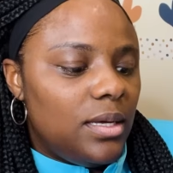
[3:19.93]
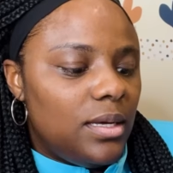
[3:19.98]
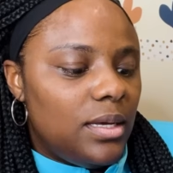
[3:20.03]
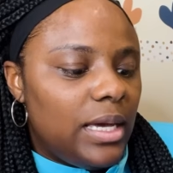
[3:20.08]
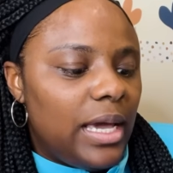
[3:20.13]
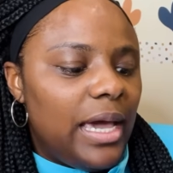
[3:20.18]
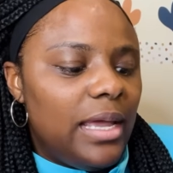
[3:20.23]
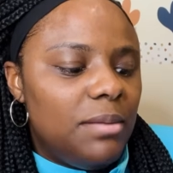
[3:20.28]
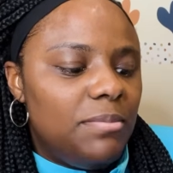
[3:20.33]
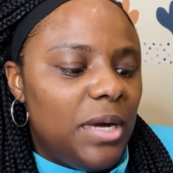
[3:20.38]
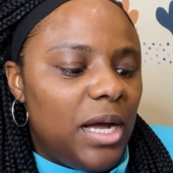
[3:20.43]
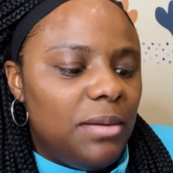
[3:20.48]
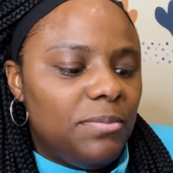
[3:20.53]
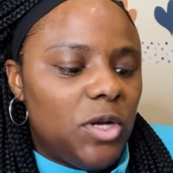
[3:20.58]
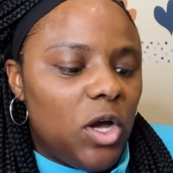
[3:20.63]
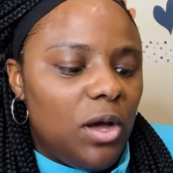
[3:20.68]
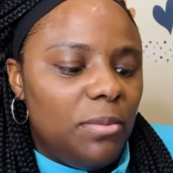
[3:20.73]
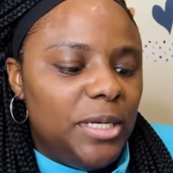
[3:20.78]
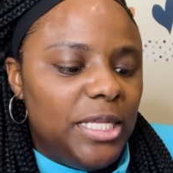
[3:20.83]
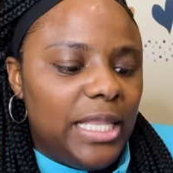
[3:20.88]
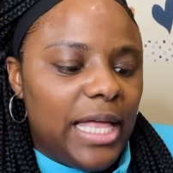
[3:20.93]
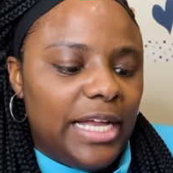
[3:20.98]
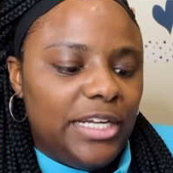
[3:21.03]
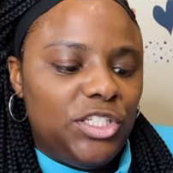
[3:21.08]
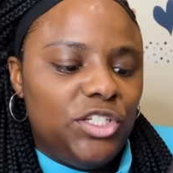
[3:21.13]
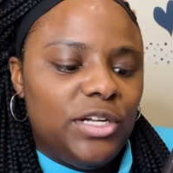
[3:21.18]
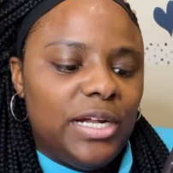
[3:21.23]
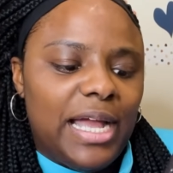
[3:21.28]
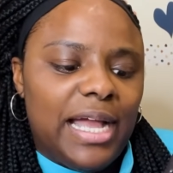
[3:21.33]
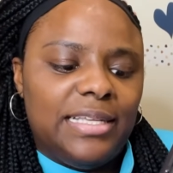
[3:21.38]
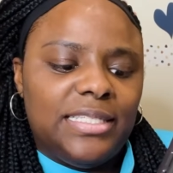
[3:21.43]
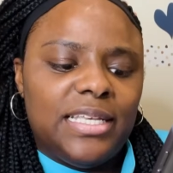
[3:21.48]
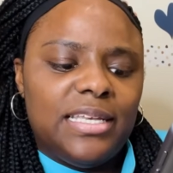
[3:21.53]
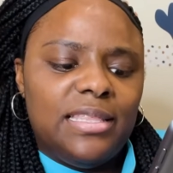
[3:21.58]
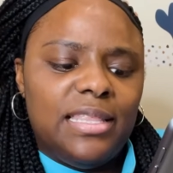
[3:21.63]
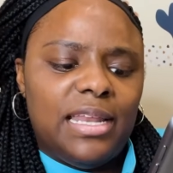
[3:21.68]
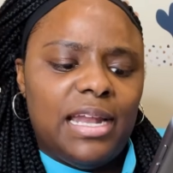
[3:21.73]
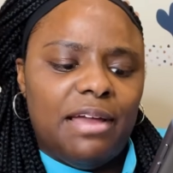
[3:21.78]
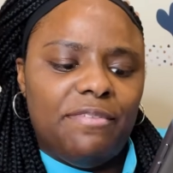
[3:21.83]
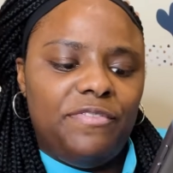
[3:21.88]
I had a mom call me last year
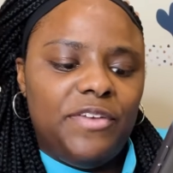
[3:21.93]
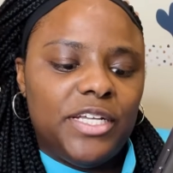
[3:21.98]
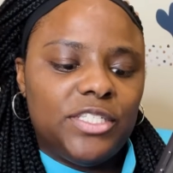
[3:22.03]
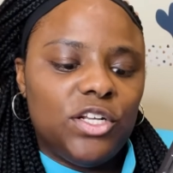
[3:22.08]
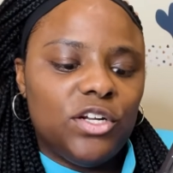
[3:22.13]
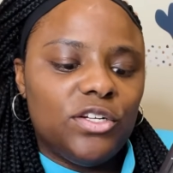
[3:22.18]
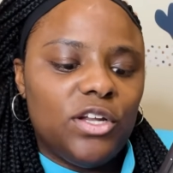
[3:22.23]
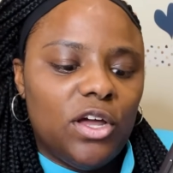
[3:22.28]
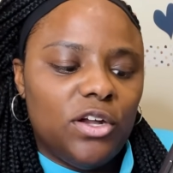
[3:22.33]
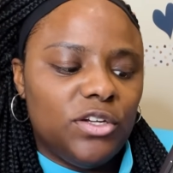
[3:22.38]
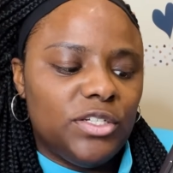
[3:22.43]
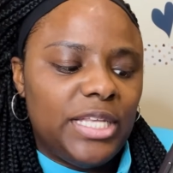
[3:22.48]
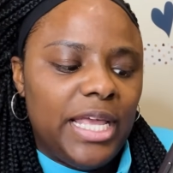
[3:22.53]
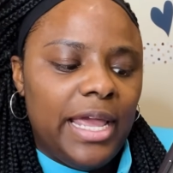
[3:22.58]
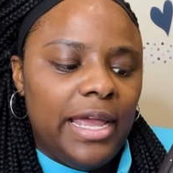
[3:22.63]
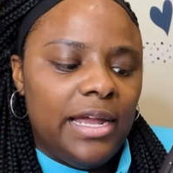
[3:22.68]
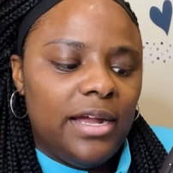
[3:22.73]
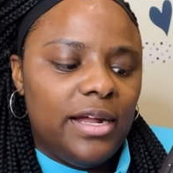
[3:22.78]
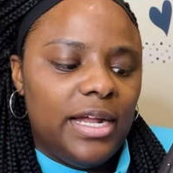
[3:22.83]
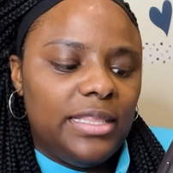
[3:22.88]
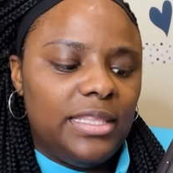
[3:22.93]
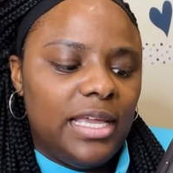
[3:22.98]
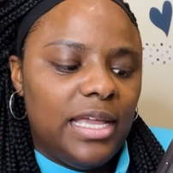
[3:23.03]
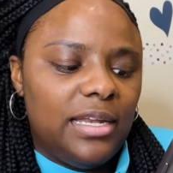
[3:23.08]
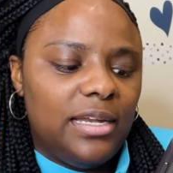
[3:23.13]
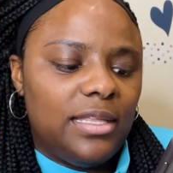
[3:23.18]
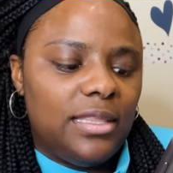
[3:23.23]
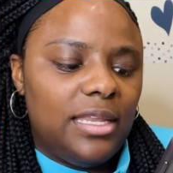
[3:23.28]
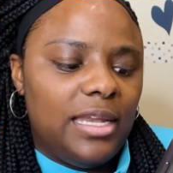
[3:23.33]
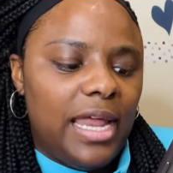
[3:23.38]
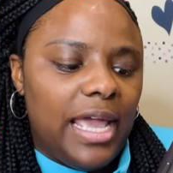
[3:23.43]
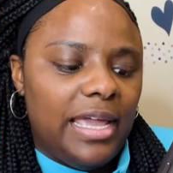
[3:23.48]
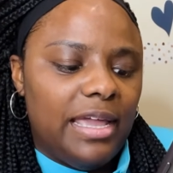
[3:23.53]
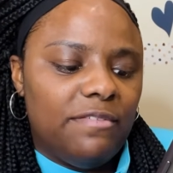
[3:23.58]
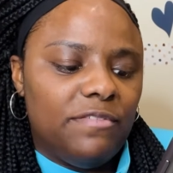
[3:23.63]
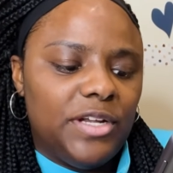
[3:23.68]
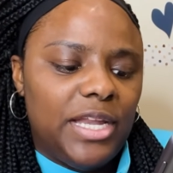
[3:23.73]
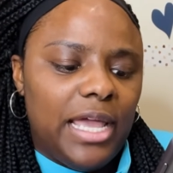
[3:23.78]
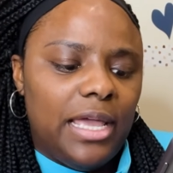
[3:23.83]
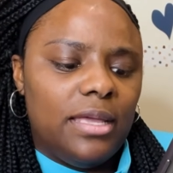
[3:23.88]
asking that I fix her daughter's hair at the end of the day
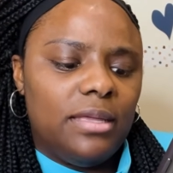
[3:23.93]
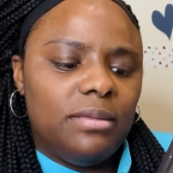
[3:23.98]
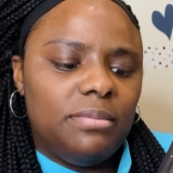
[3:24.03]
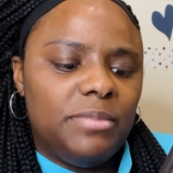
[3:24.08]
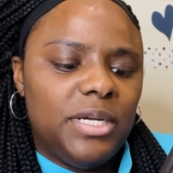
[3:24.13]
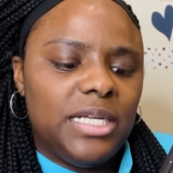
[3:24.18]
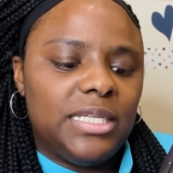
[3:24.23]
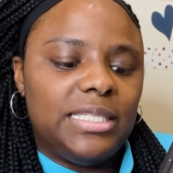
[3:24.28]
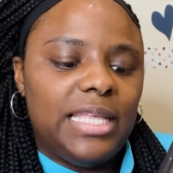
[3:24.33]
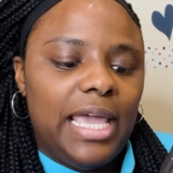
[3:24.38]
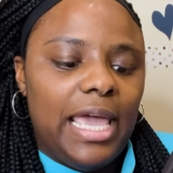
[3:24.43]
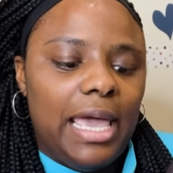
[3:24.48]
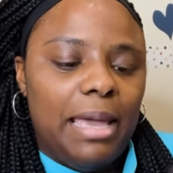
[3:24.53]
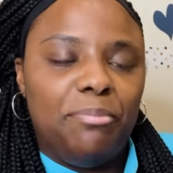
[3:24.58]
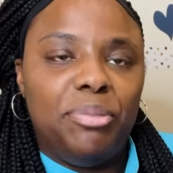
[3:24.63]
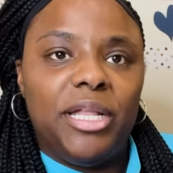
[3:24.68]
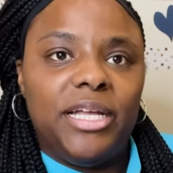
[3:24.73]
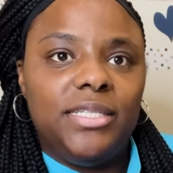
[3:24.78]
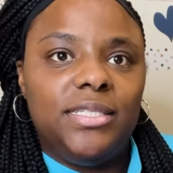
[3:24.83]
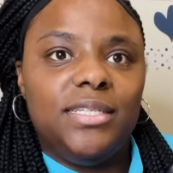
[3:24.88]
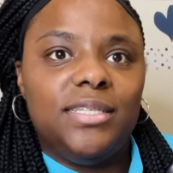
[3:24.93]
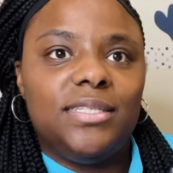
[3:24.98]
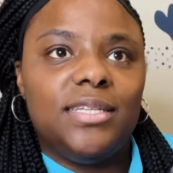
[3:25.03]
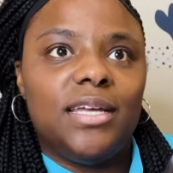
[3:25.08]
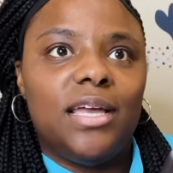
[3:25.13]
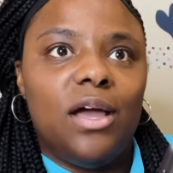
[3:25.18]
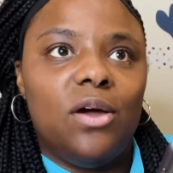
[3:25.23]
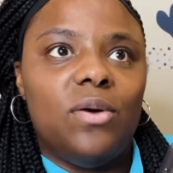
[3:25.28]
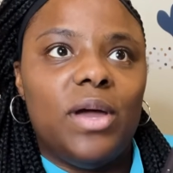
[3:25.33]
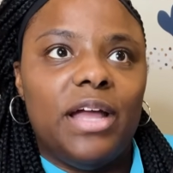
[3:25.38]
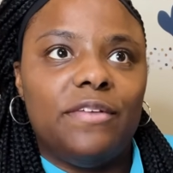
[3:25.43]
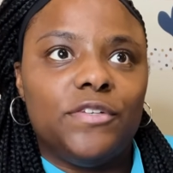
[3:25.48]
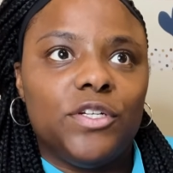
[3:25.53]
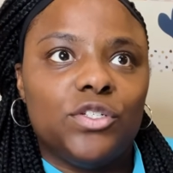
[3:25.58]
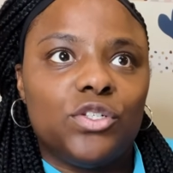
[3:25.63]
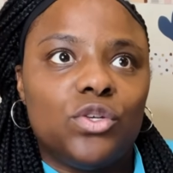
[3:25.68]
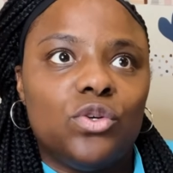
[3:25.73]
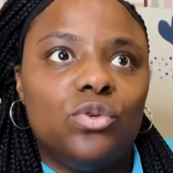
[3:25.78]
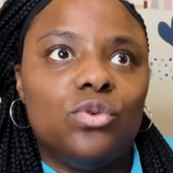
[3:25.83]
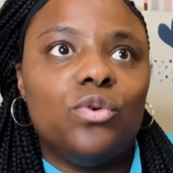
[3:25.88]
every day because they had places to go after
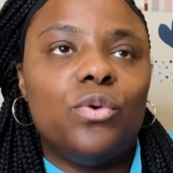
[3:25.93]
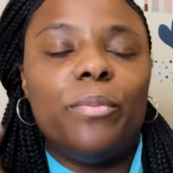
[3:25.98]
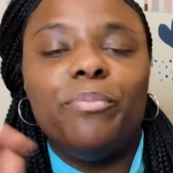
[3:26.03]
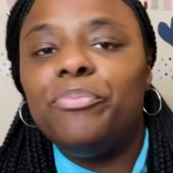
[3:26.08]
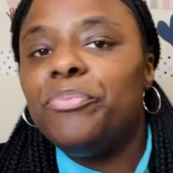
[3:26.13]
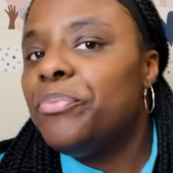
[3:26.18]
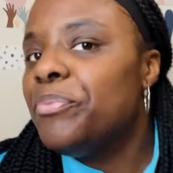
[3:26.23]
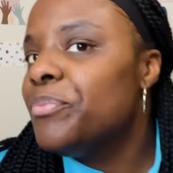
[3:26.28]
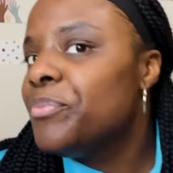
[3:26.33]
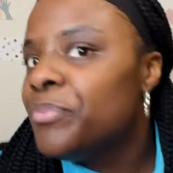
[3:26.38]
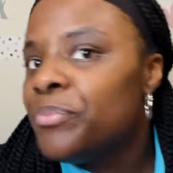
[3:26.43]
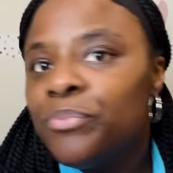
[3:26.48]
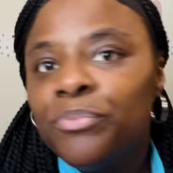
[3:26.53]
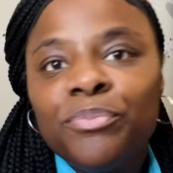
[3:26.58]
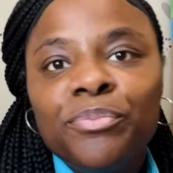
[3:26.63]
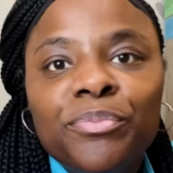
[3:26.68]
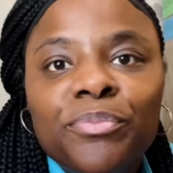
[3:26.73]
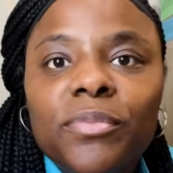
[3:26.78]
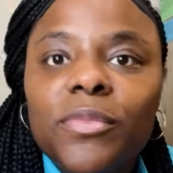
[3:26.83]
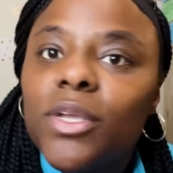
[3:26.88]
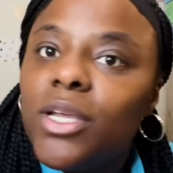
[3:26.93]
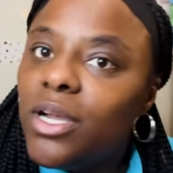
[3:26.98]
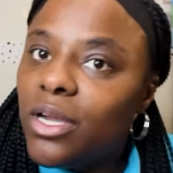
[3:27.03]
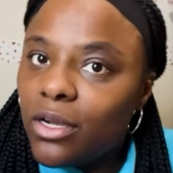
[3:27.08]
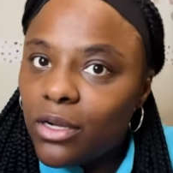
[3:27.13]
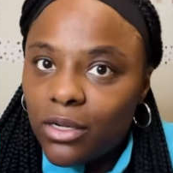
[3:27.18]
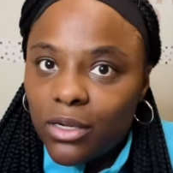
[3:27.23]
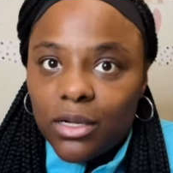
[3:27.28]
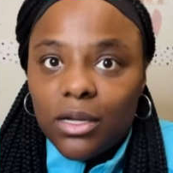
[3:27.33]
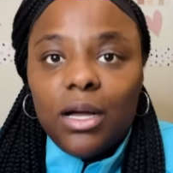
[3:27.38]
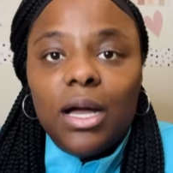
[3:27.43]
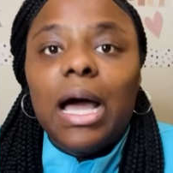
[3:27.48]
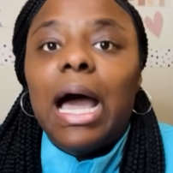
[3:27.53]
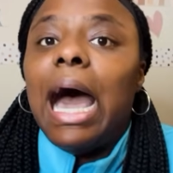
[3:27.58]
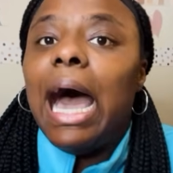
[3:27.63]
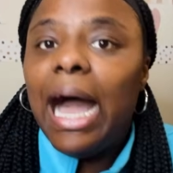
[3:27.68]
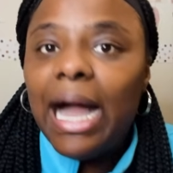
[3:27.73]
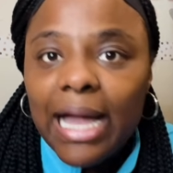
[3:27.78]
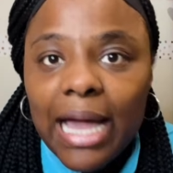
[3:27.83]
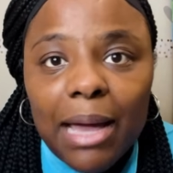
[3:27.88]
school. Girl,
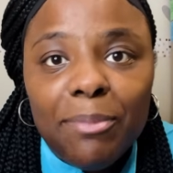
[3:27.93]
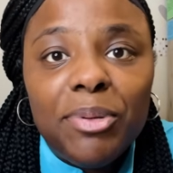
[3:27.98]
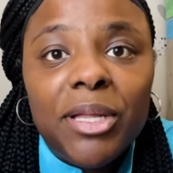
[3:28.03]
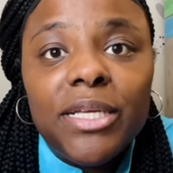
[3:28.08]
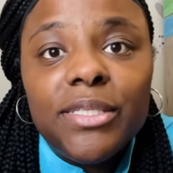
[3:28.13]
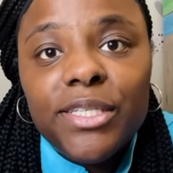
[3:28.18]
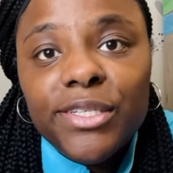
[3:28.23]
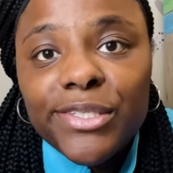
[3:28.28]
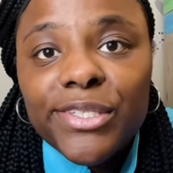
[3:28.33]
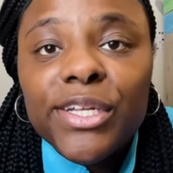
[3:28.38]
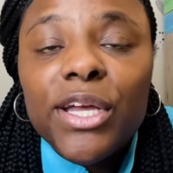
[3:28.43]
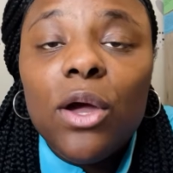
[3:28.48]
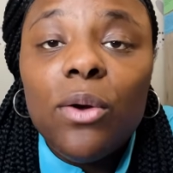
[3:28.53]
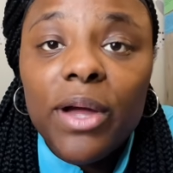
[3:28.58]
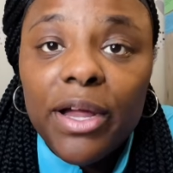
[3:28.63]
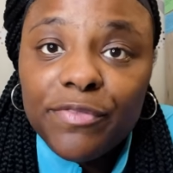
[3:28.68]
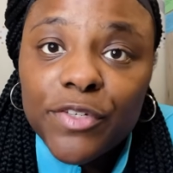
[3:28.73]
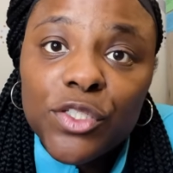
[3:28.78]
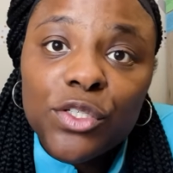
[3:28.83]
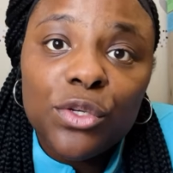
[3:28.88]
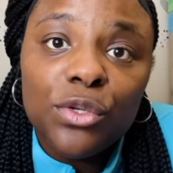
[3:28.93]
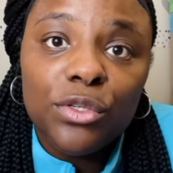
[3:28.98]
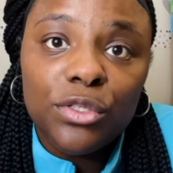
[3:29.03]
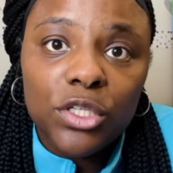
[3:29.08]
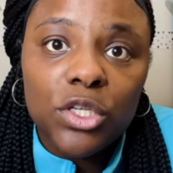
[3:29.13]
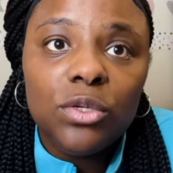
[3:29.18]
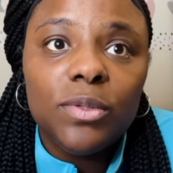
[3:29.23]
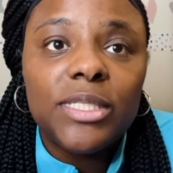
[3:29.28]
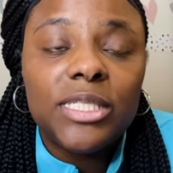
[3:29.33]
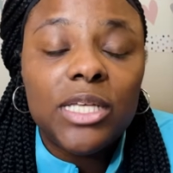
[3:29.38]
I got places to go after school too. It's